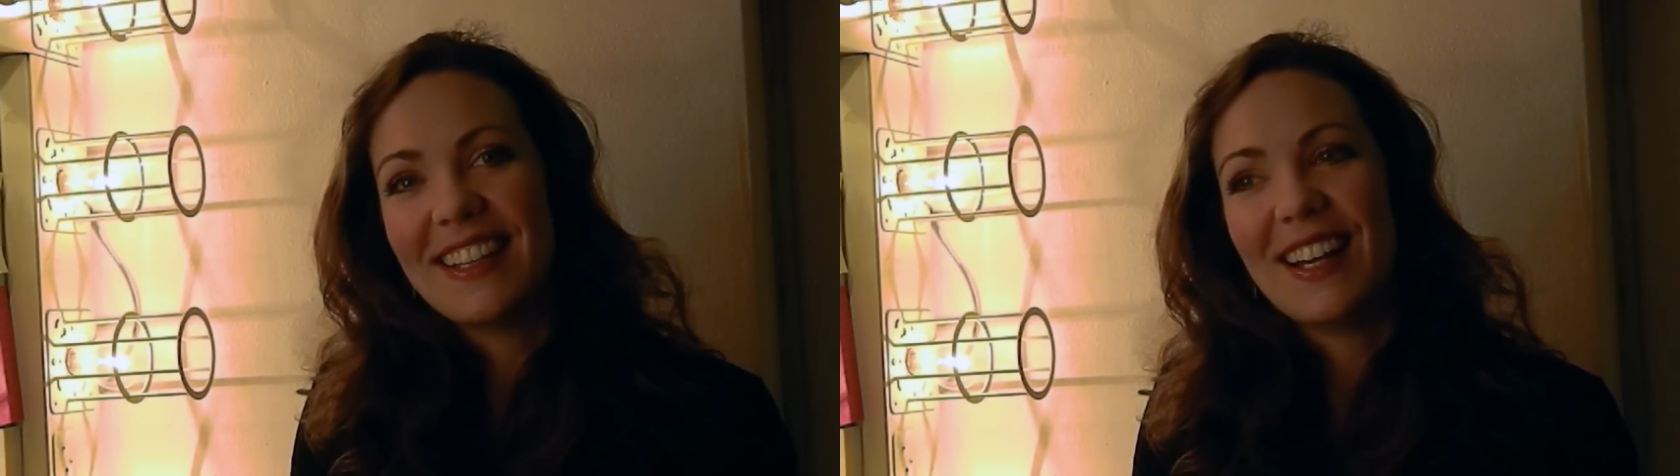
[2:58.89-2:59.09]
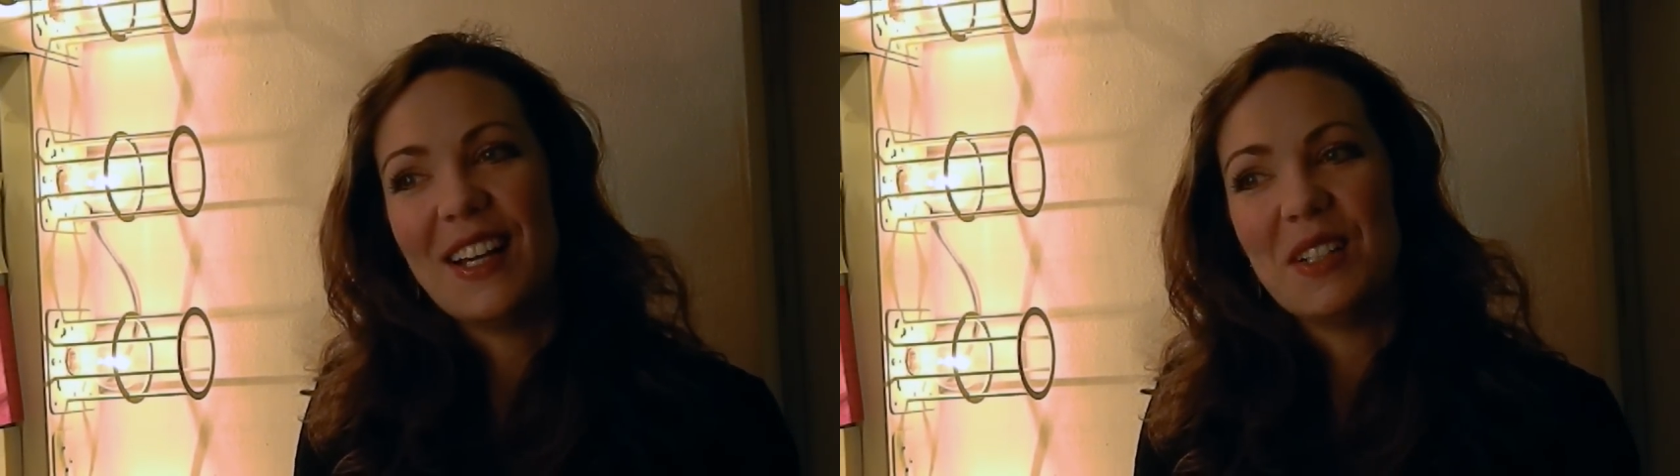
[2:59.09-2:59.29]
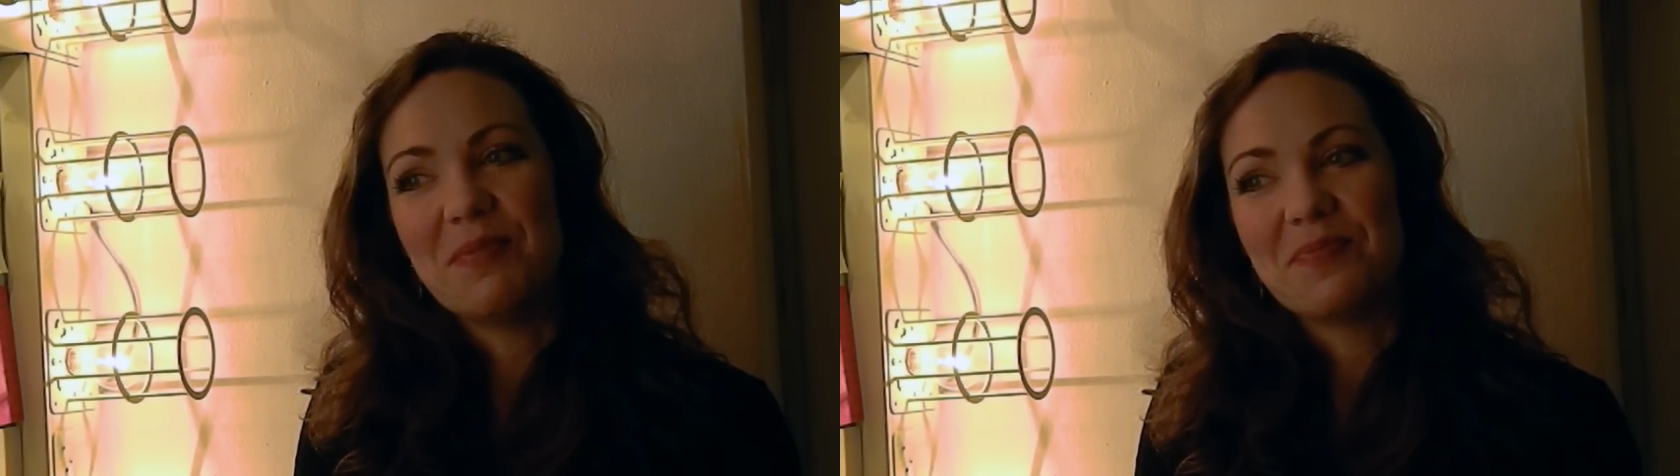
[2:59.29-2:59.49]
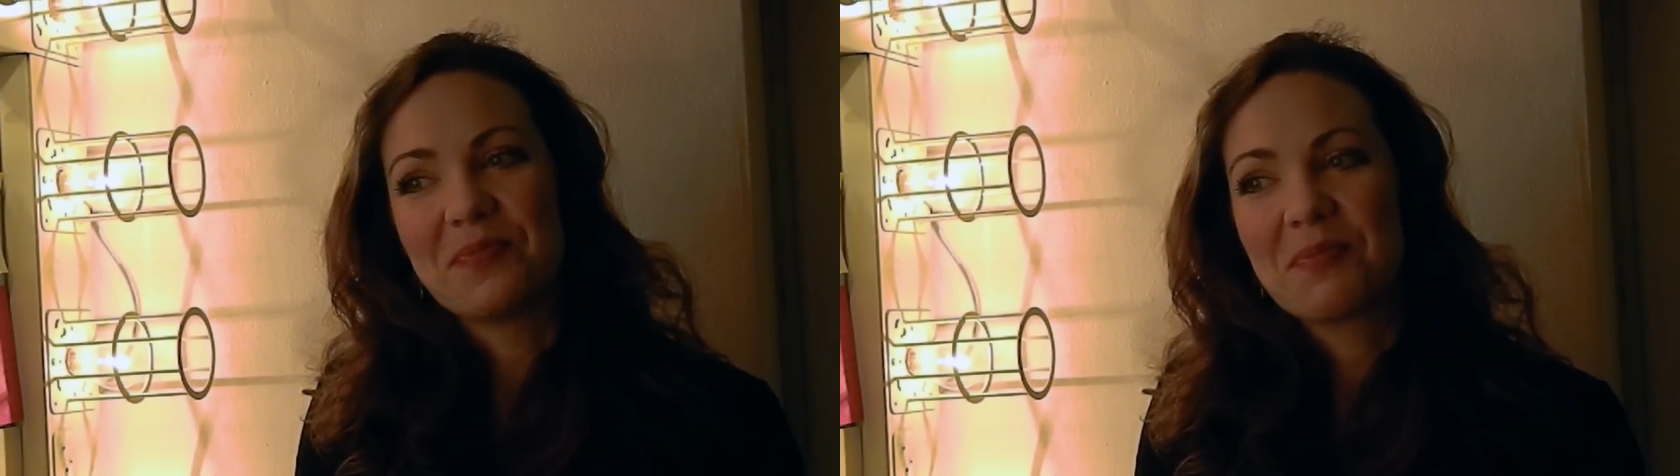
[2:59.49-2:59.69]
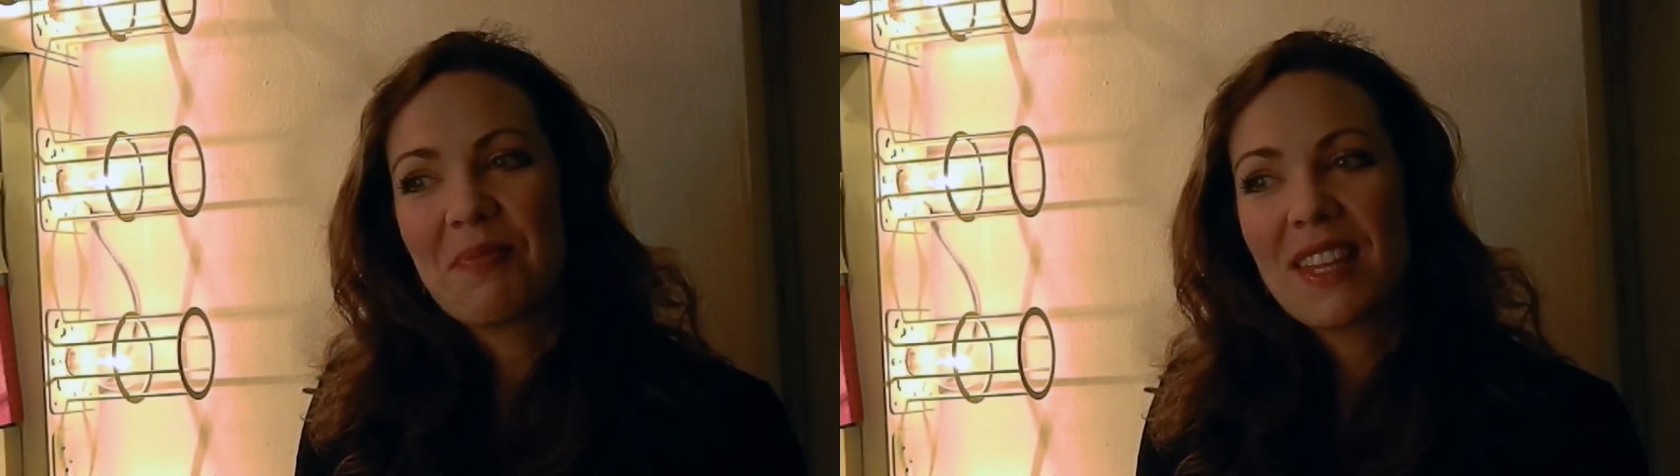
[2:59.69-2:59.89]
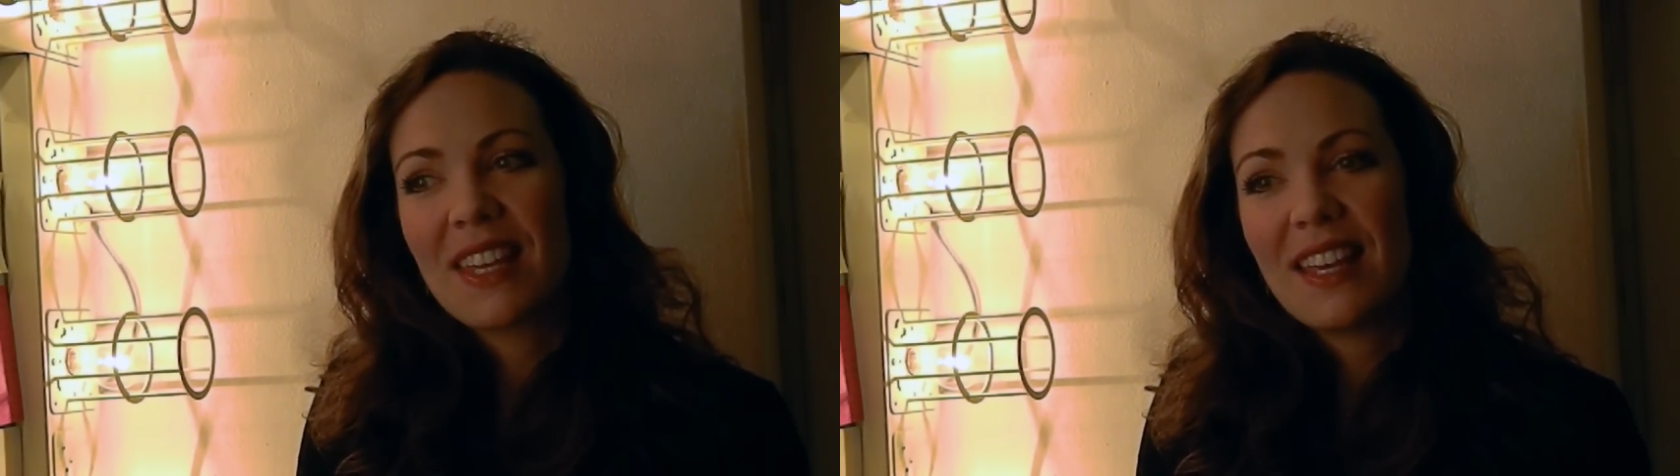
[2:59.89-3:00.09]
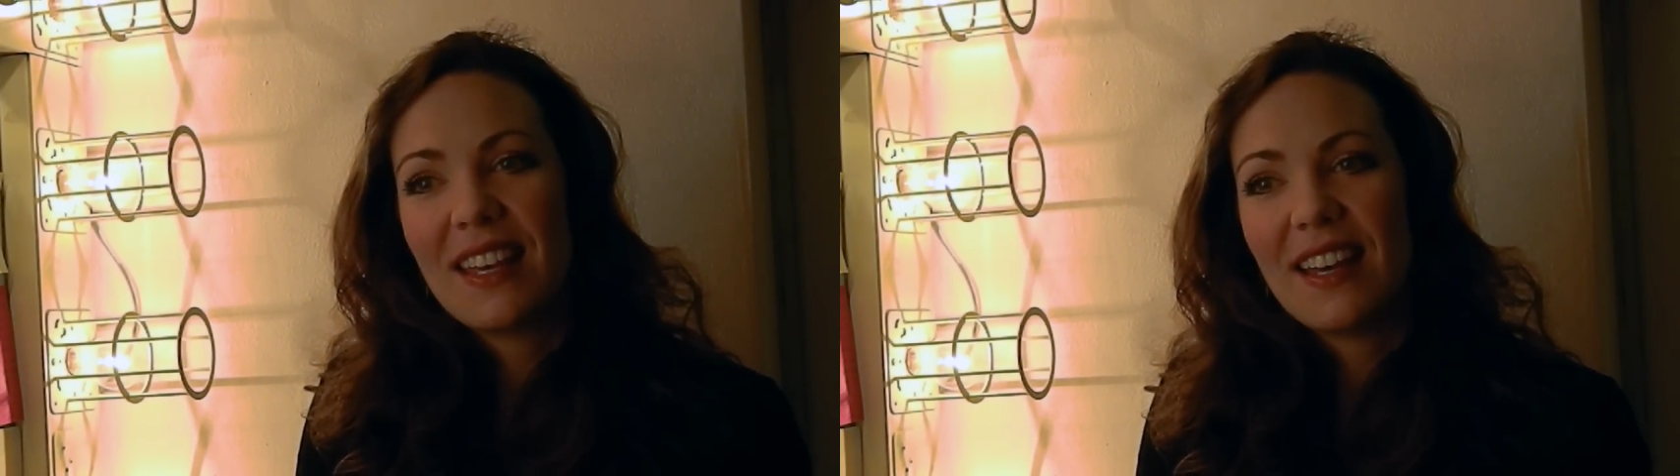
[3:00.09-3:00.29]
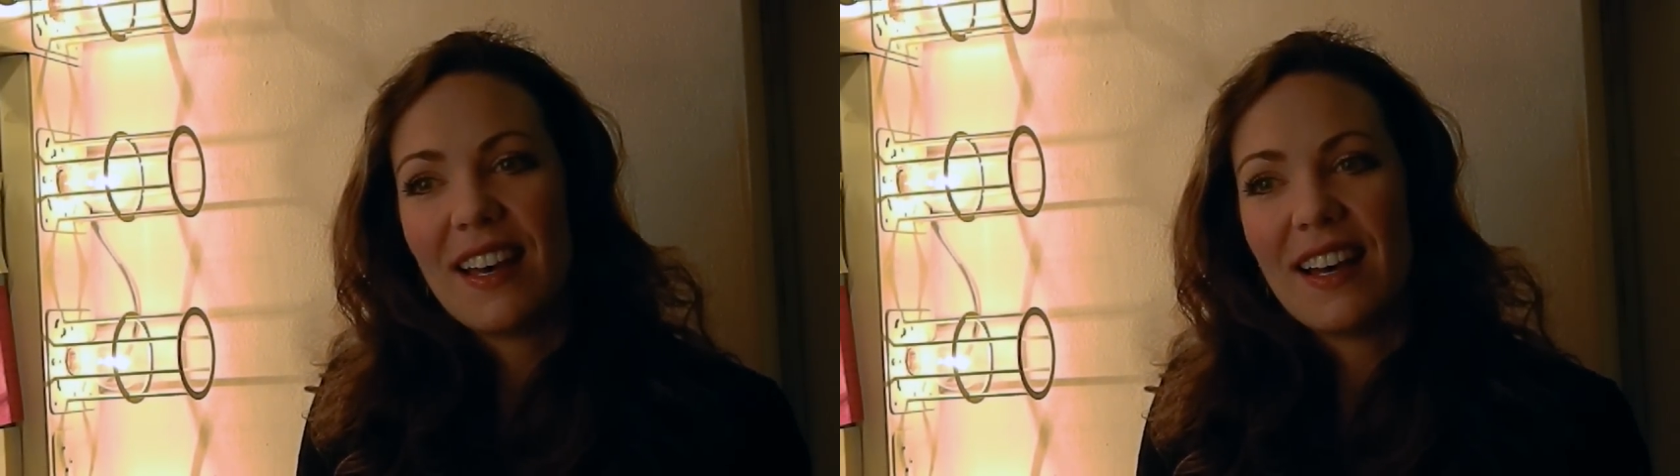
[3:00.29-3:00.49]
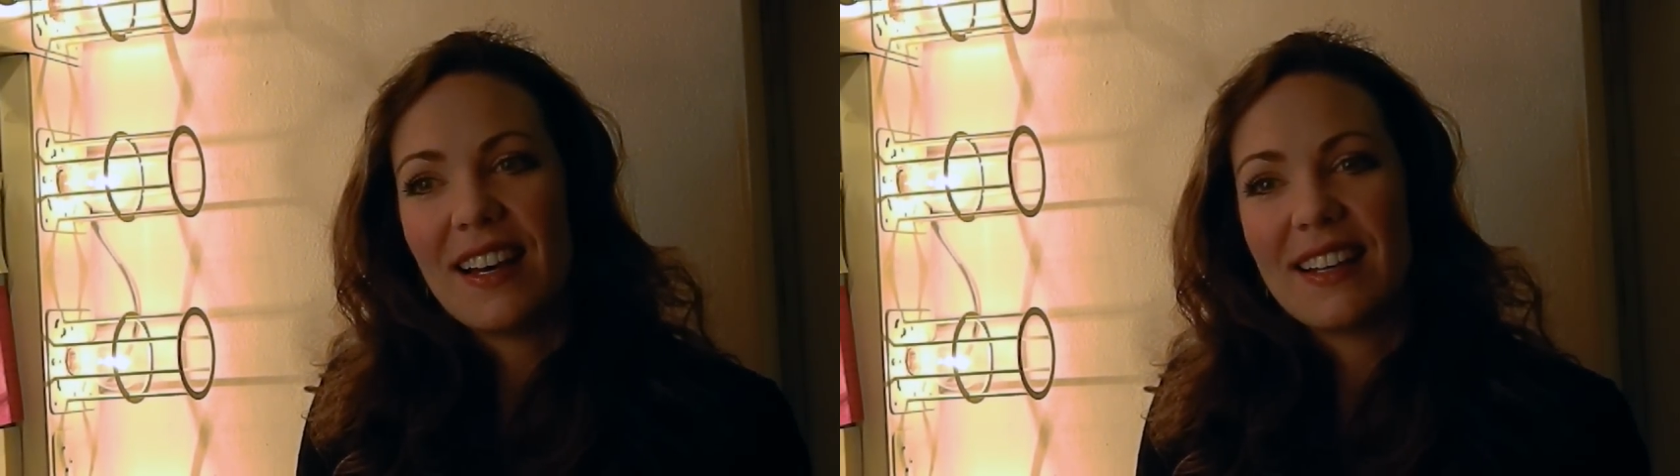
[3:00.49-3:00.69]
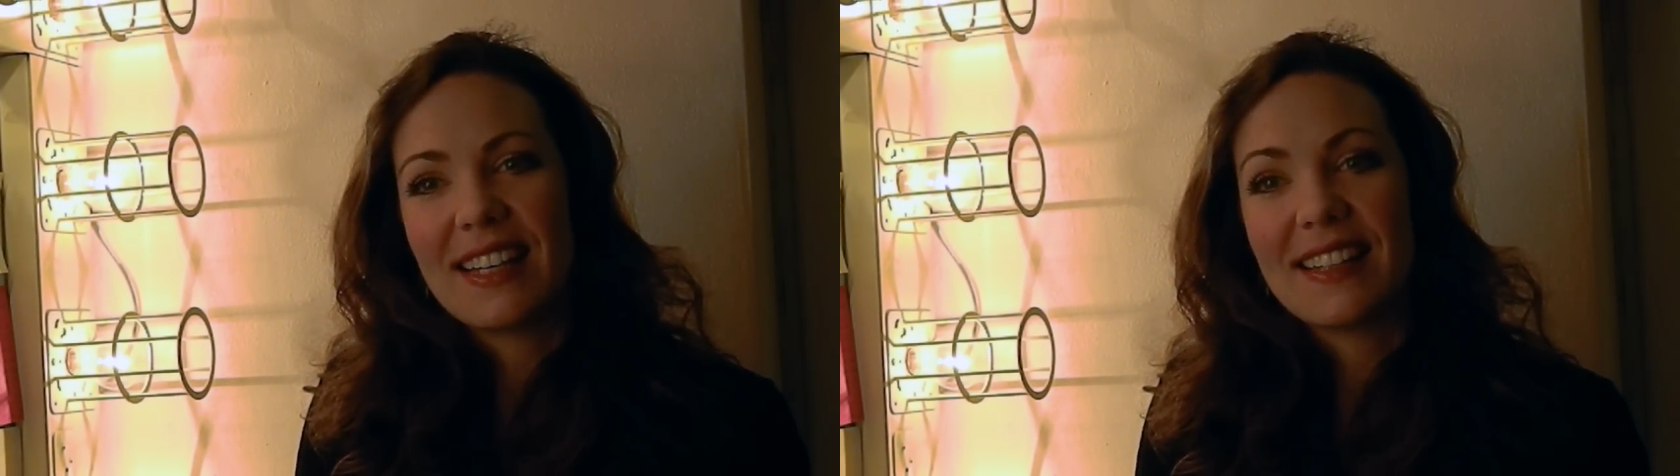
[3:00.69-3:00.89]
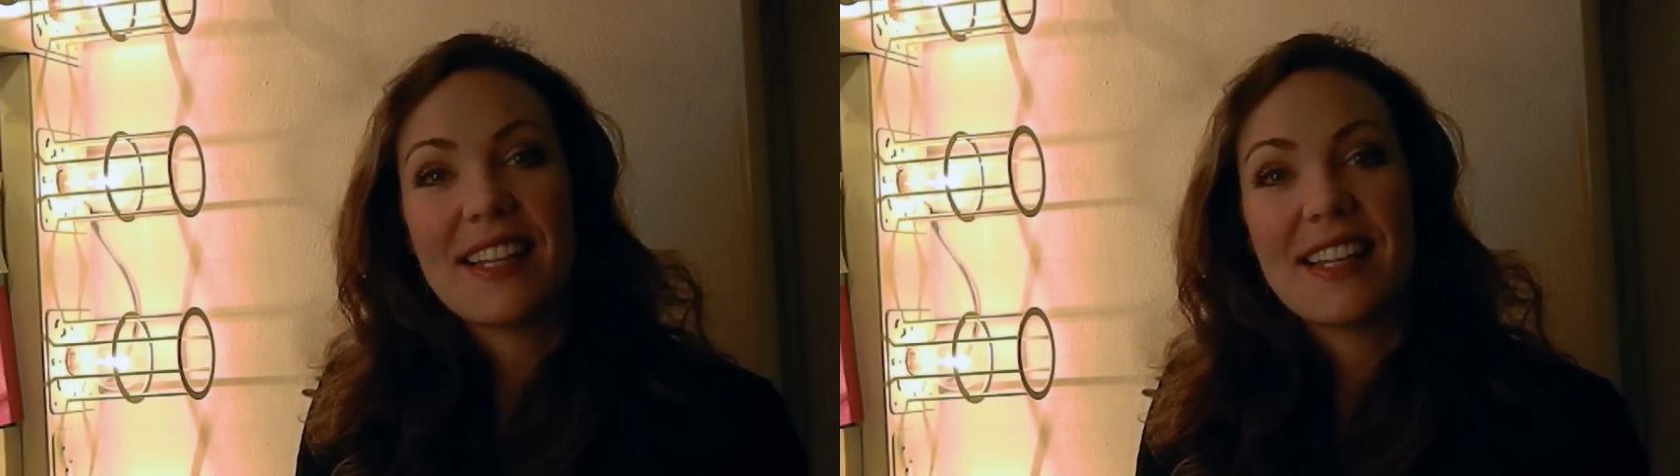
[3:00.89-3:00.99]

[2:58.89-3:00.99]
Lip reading: I